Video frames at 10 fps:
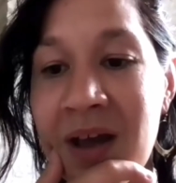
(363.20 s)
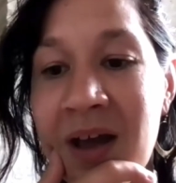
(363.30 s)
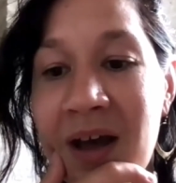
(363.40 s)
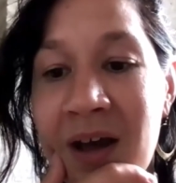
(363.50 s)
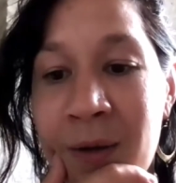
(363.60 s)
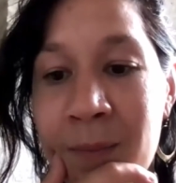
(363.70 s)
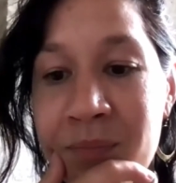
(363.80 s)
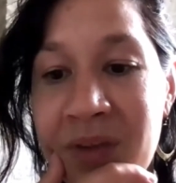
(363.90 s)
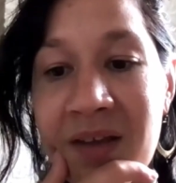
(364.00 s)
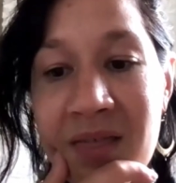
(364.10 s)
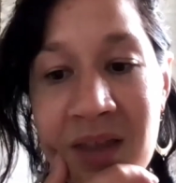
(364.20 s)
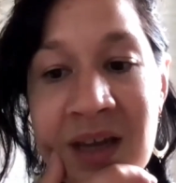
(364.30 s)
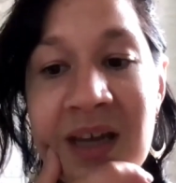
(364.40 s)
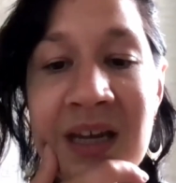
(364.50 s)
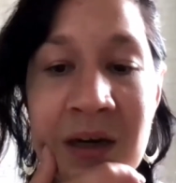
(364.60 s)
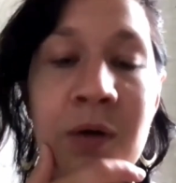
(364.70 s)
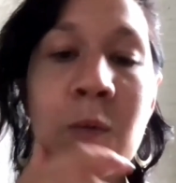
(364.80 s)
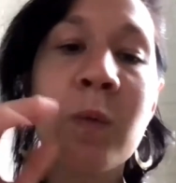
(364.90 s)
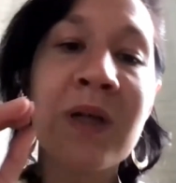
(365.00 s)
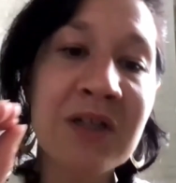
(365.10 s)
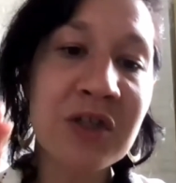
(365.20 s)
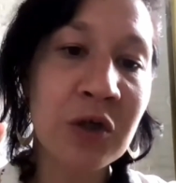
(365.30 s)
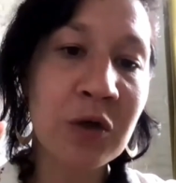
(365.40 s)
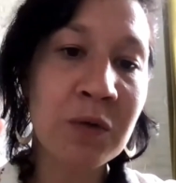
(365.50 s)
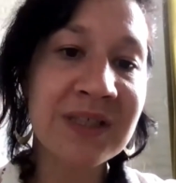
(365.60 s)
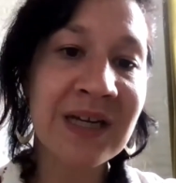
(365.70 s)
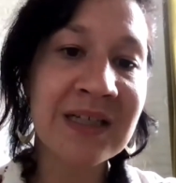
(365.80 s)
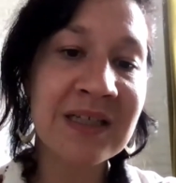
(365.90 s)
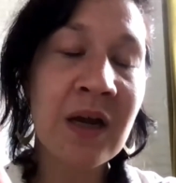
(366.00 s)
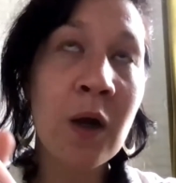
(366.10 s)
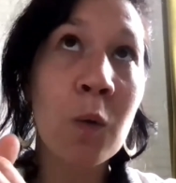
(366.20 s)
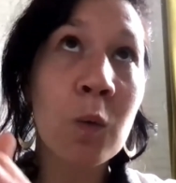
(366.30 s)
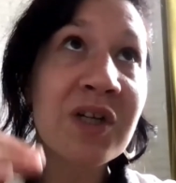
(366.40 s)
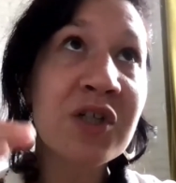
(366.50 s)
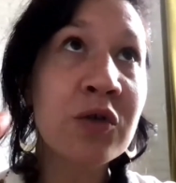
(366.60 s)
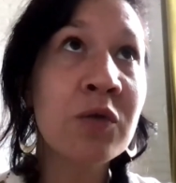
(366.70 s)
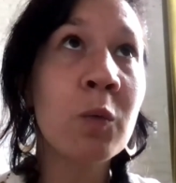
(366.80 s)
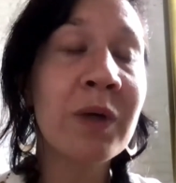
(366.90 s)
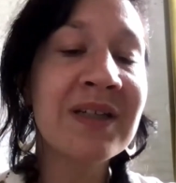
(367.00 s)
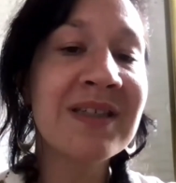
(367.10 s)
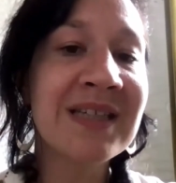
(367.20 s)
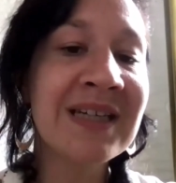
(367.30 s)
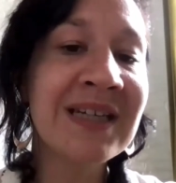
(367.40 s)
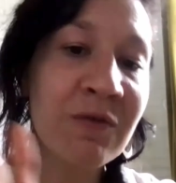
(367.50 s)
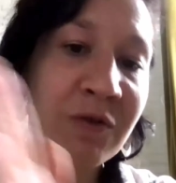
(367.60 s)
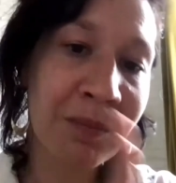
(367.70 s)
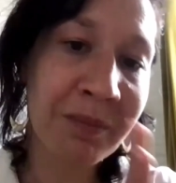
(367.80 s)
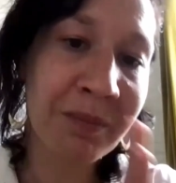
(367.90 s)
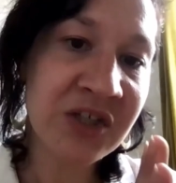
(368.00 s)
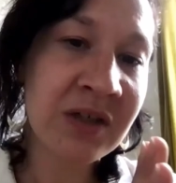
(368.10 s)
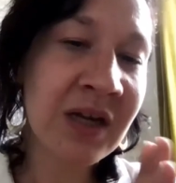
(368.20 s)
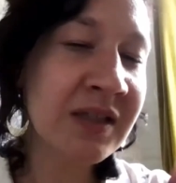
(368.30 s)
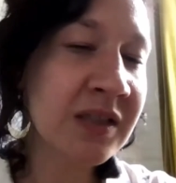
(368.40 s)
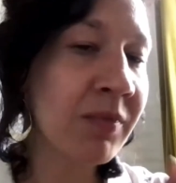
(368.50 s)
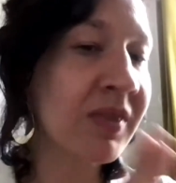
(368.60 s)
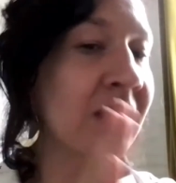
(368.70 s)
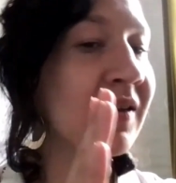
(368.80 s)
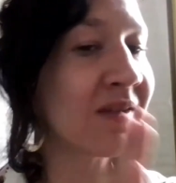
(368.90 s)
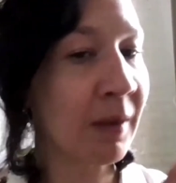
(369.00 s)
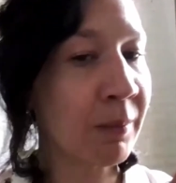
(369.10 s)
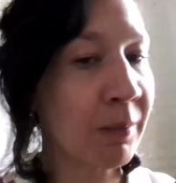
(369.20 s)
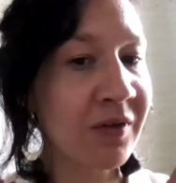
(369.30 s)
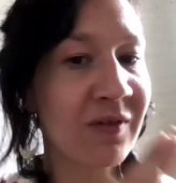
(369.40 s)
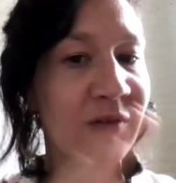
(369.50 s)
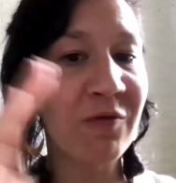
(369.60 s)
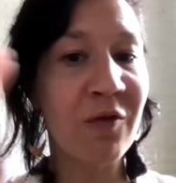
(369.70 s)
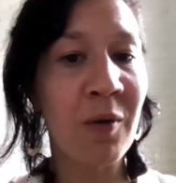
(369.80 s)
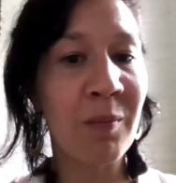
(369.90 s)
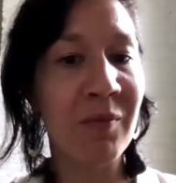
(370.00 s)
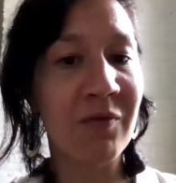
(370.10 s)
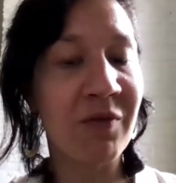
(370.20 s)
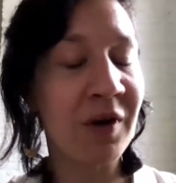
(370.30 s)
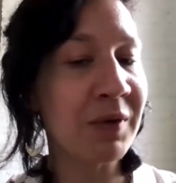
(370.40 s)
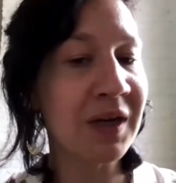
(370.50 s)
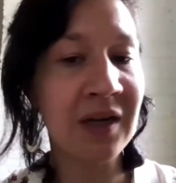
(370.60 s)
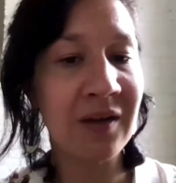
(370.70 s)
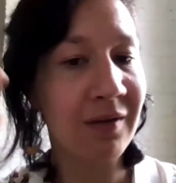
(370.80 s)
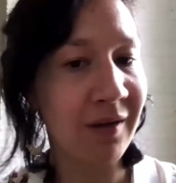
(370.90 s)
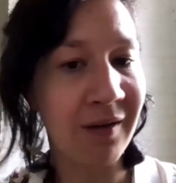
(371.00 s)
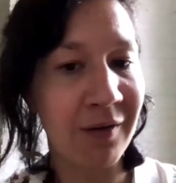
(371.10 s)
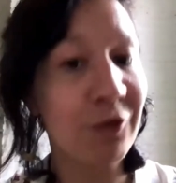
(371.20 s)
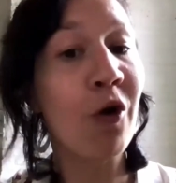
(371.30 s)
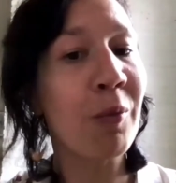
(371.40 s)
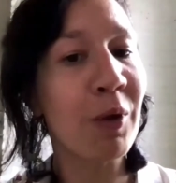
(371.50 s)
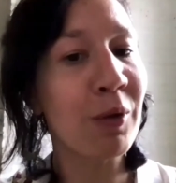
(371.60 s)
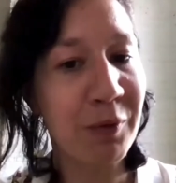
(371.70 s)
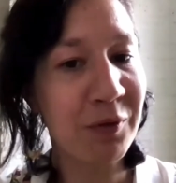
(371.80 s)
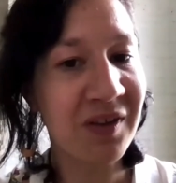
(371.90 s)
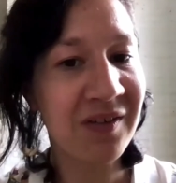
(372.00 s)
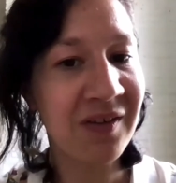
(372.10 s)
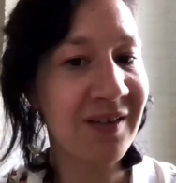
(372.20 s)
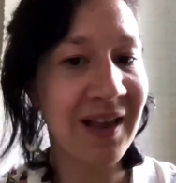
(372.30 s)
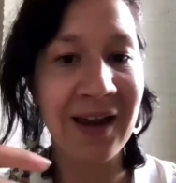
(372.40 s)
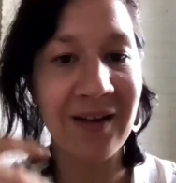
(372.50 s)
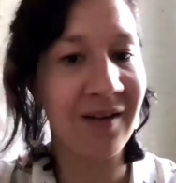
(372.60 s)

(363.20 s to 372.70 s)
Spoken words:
I think here it really shows that we shouldn't really see inflammation as something separate from very normal processes like